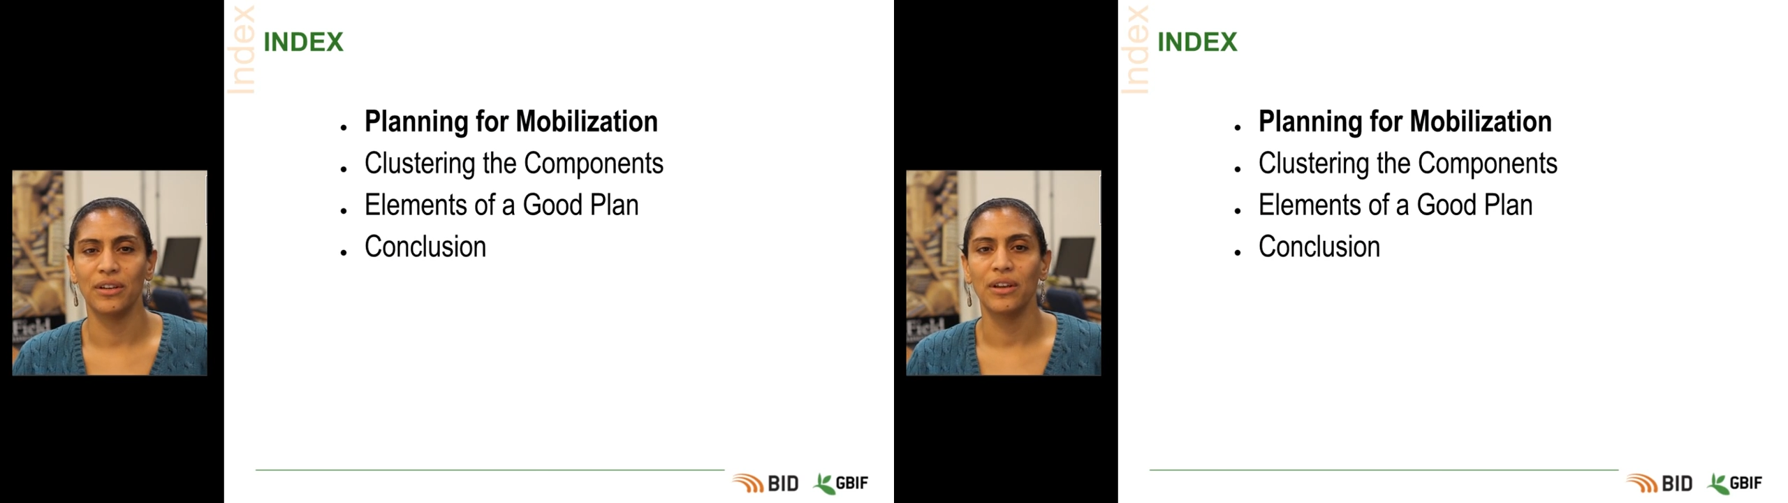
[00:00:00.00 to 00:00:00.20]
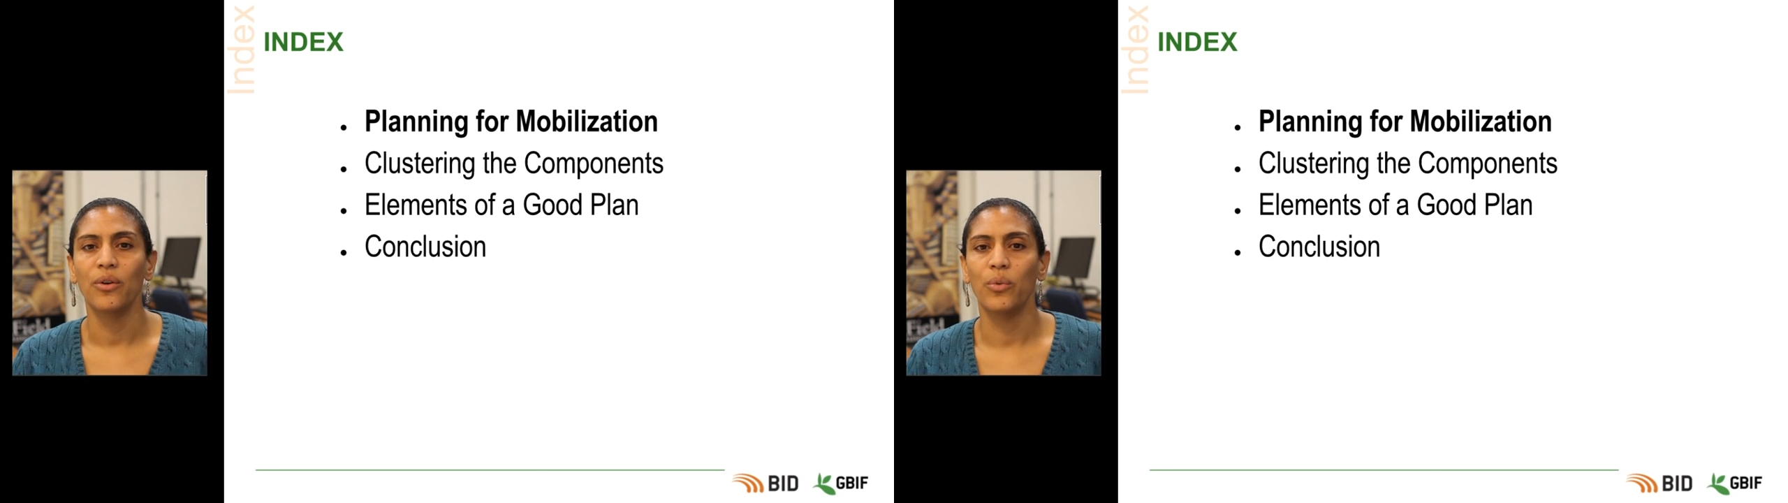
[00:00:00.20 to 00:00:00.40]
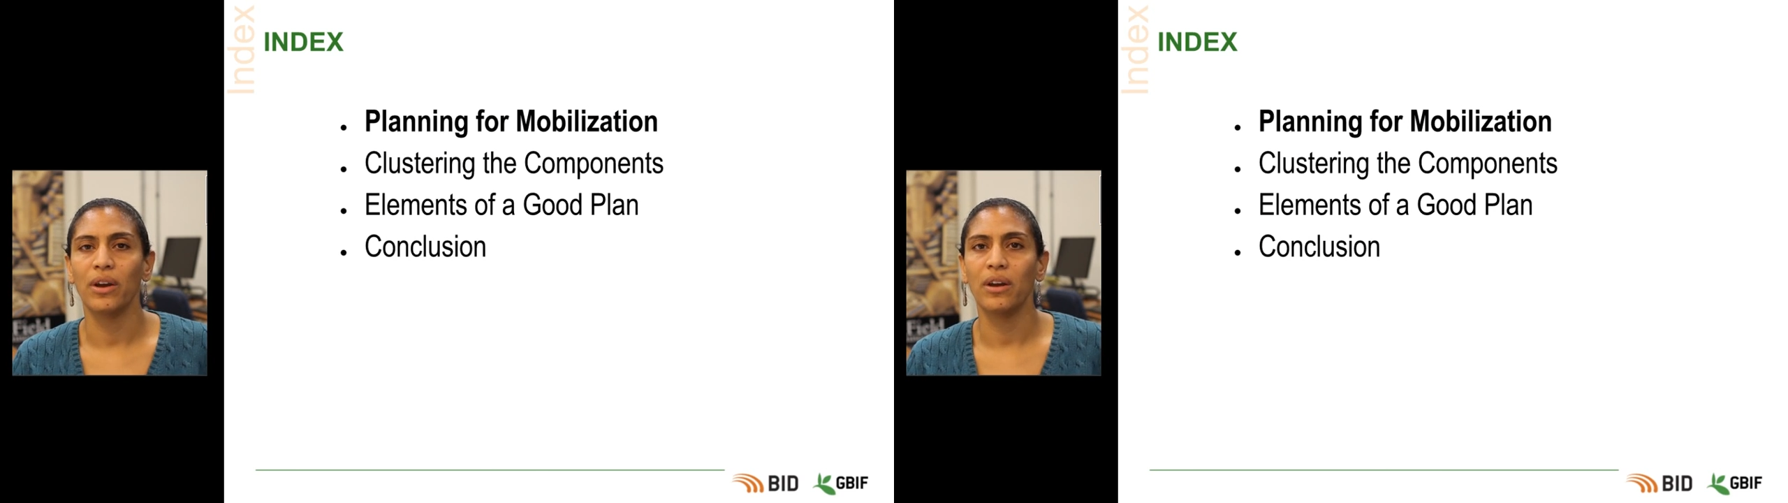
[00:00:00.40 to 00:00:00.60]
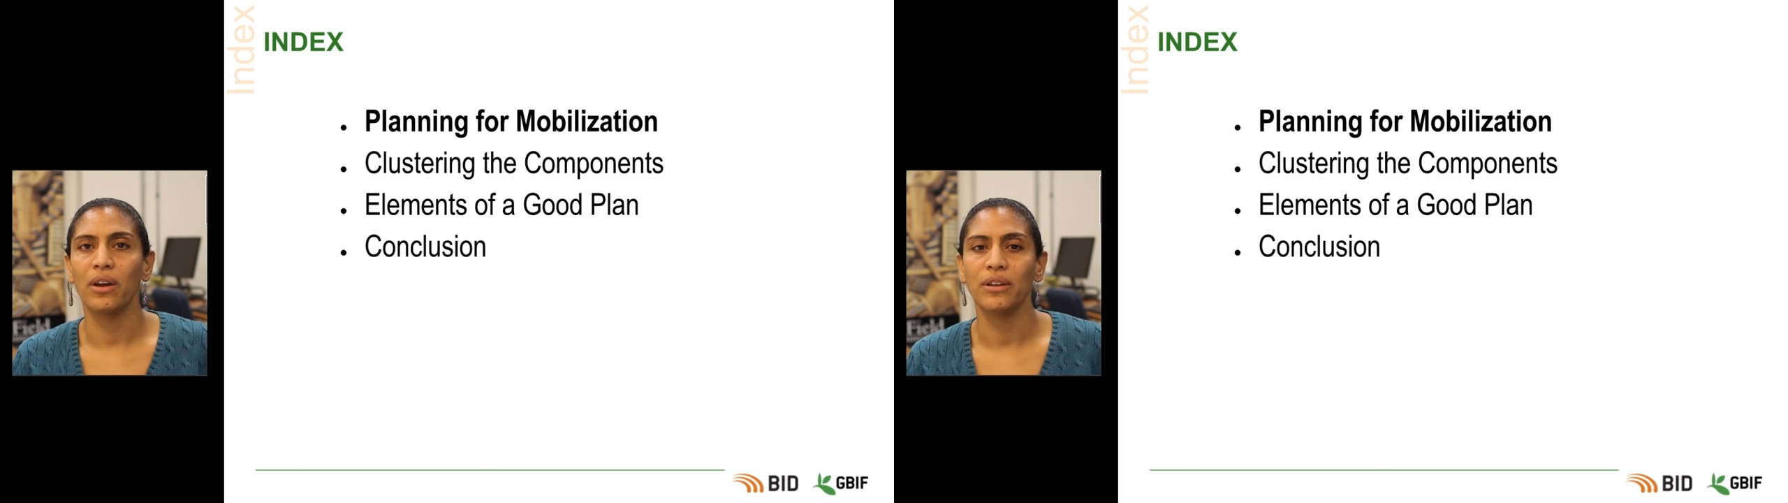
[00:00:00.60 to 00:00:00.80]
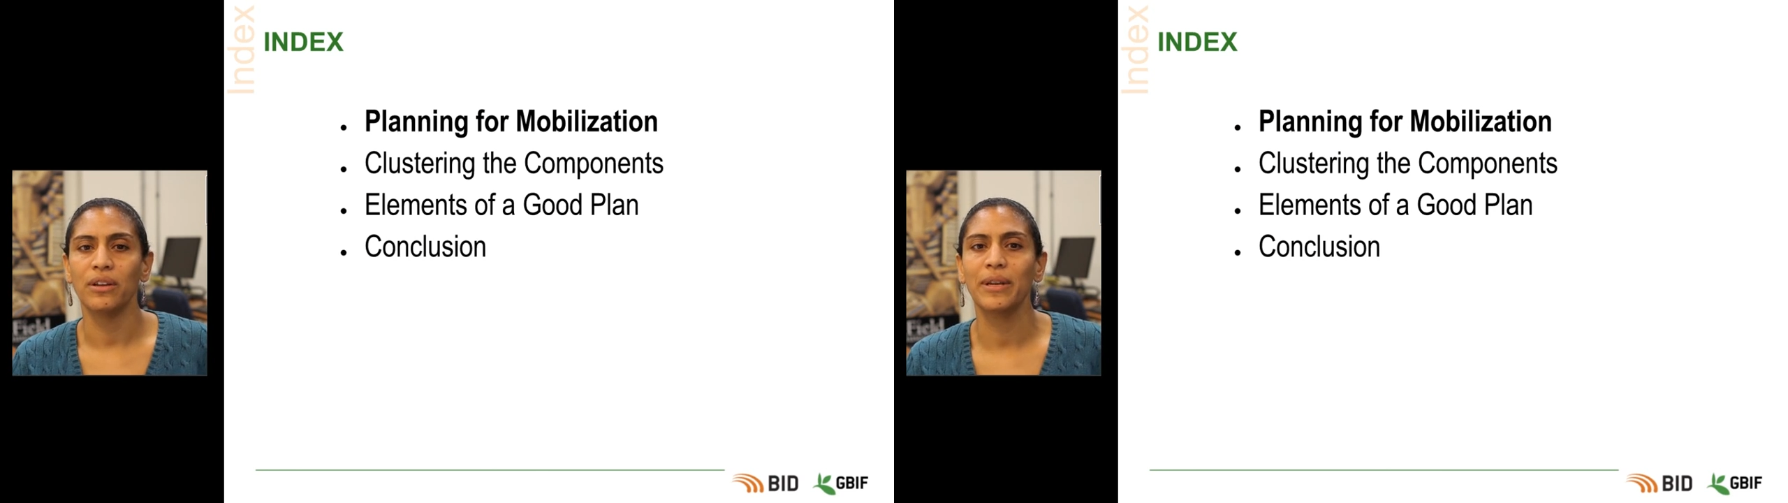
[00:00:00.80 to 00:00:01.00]
we are going
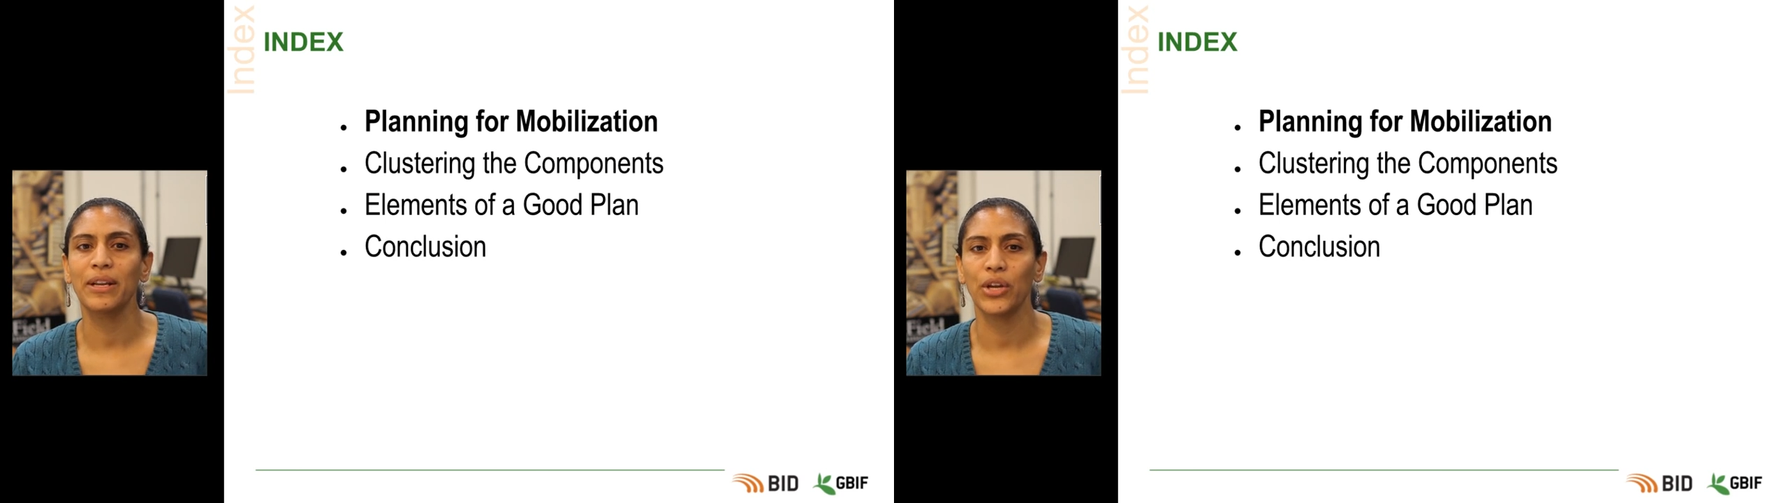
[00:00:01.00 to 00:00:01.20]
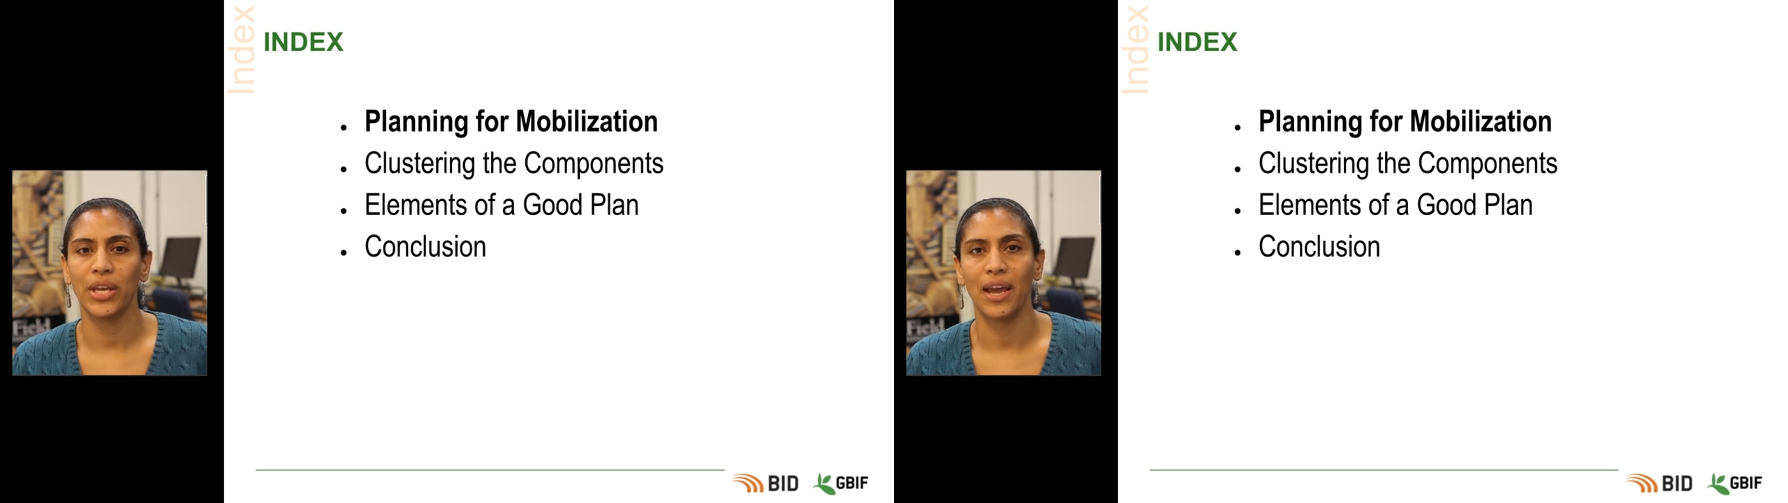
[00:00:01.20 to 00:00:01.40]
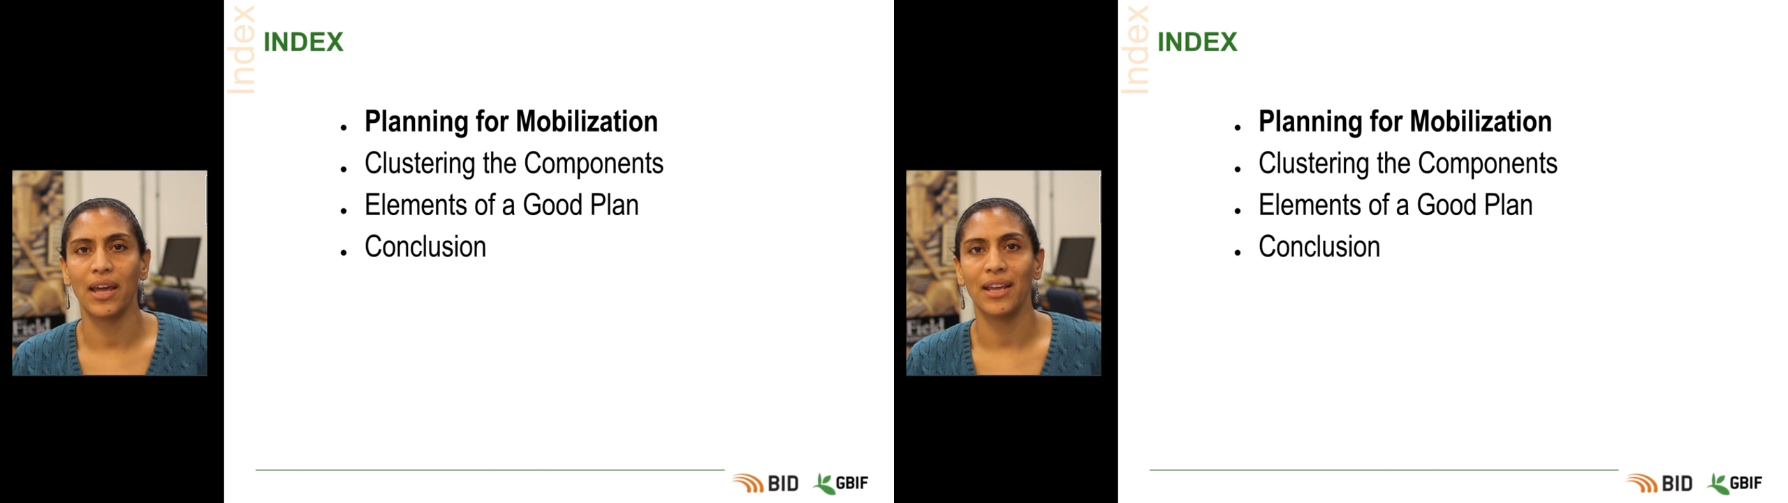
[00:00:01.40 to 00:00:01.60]
to be looking at